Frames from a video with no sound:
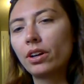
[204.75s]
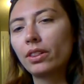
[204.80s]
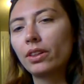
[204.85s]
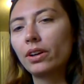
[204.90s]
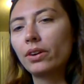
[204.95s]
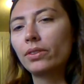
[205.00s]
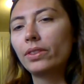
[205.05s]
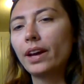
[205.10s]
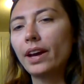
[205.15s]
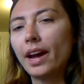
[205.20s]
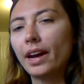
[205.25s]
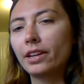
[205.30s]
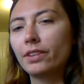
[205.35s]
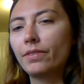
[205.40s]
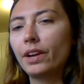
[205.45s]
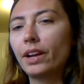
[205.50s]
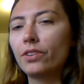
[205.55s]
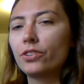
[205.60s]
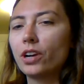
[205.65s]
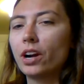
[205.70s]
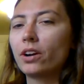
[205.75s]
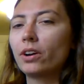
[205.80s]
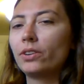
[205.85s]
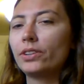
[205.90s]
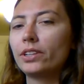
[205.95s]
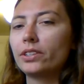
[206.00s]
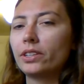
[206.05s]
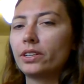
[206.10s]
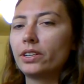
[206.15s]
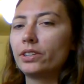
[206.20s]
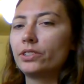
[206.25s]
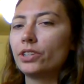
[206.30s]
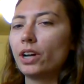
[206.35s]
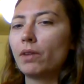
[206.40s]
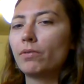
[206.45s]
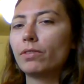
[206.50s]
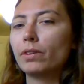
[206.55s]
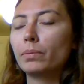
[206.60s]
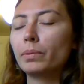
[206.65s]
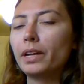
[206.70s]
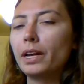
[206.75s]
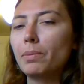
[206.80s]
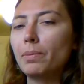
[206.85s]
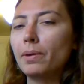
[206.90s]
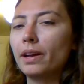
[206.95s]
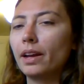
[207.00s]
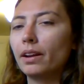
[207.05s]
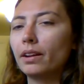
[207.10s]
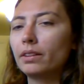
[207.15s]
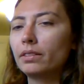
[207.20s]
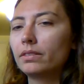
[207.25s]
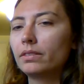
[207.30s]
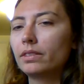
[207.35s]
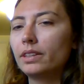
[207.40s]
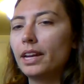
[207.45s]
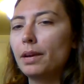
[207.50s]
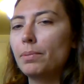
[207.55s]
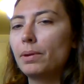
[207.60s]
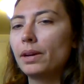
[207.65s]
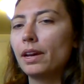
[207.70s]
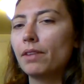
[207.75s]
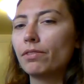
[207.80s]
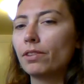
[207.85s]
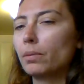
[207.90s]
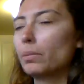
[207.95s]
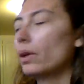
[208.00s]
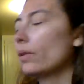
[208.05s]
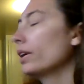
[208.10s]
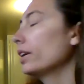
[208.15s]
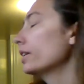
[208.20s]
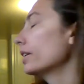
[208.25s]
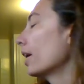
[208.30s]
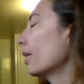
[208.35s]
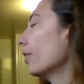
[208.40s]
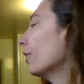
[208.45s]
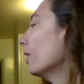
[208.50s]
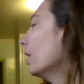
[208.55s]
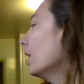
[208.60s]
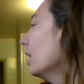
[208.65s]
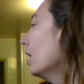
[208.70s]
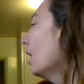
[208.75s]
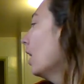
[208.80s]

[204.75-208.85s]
although the activated charcoal does a good job from keeping it from going down.